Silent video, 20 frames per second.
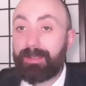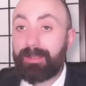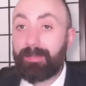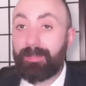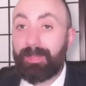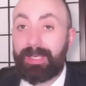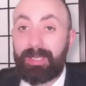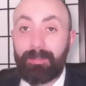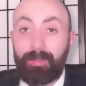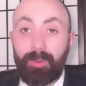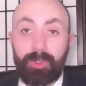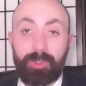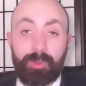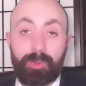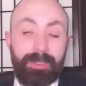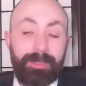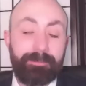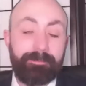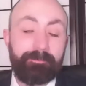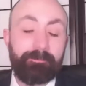petty
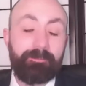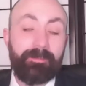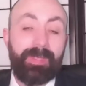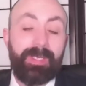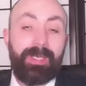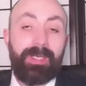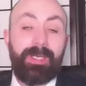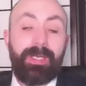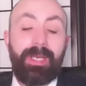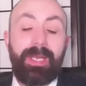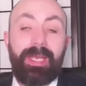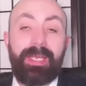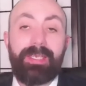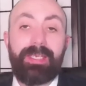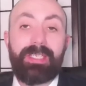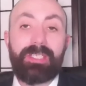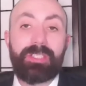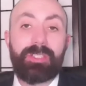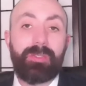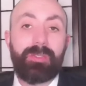bourgeois. And
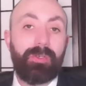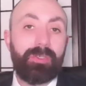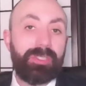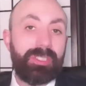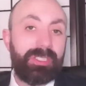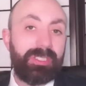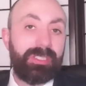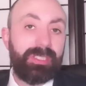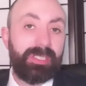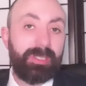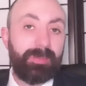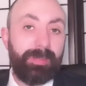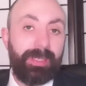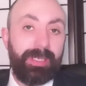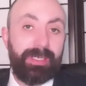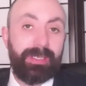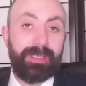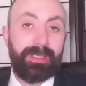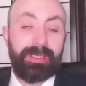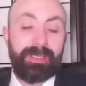this causes the
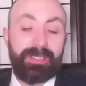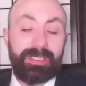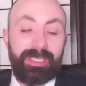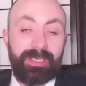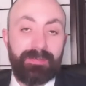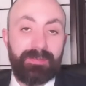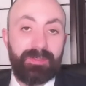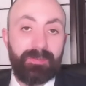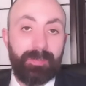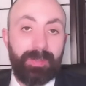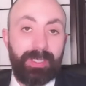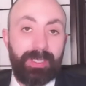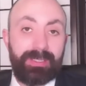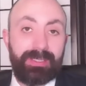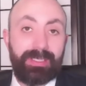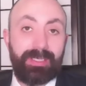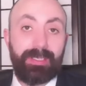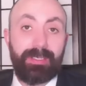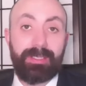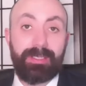split in the Conservative
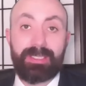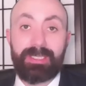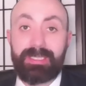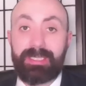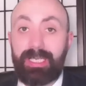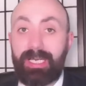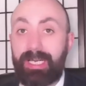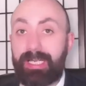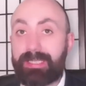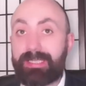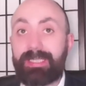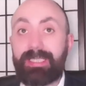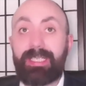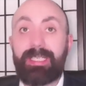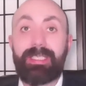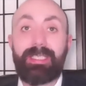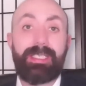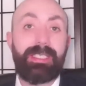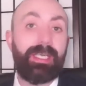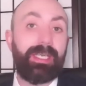Party, starting
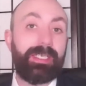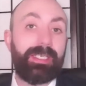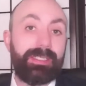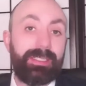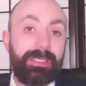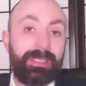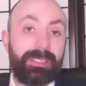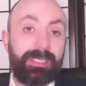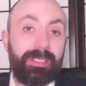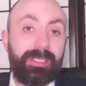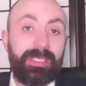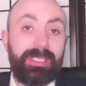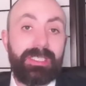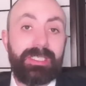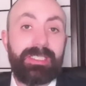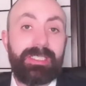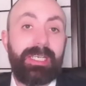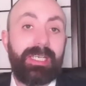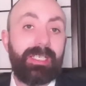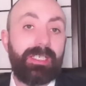in the 90s. So this
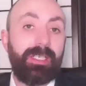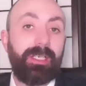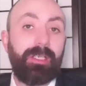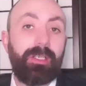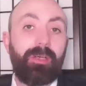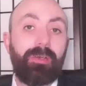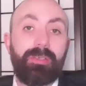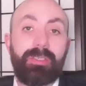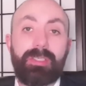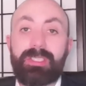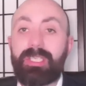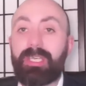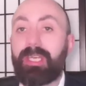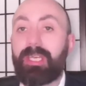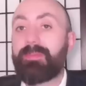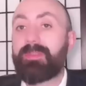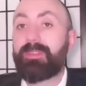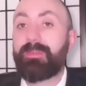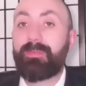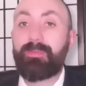has taken a long
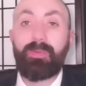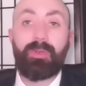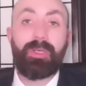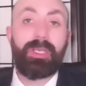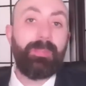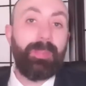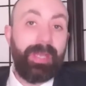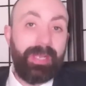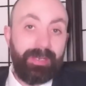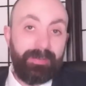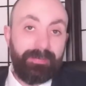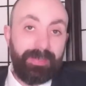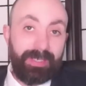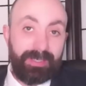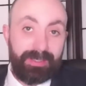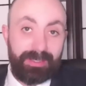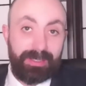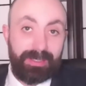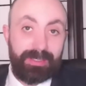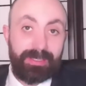time to fully
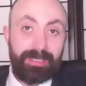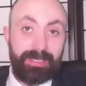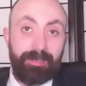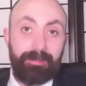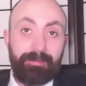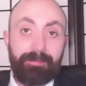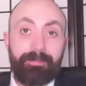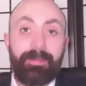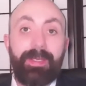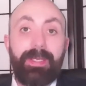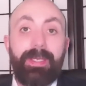manifest itself.